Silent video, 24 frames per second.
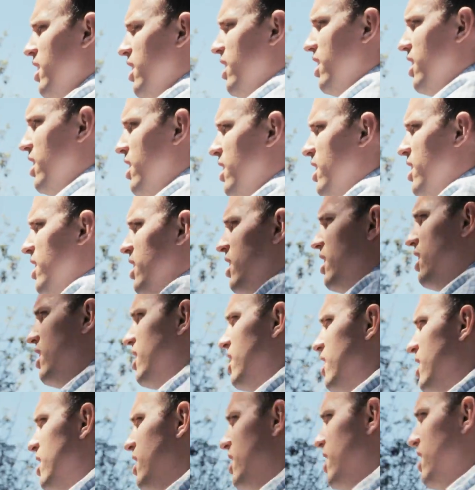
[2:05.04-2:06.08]
But the
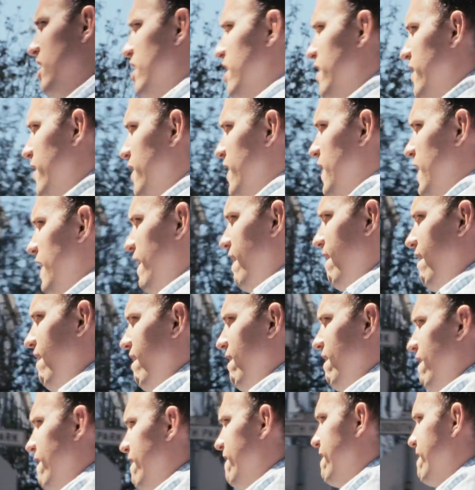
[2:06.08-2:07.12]
easiest family vehicle I've
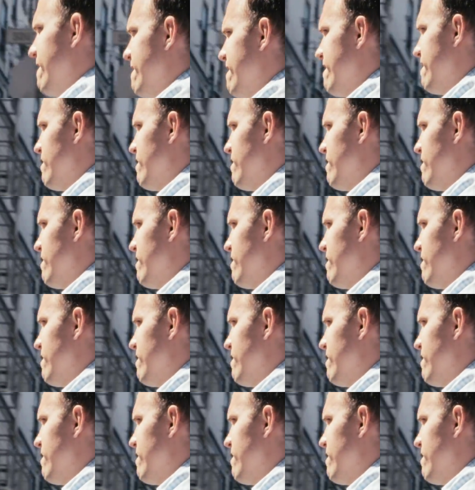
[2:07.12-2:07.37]
seen so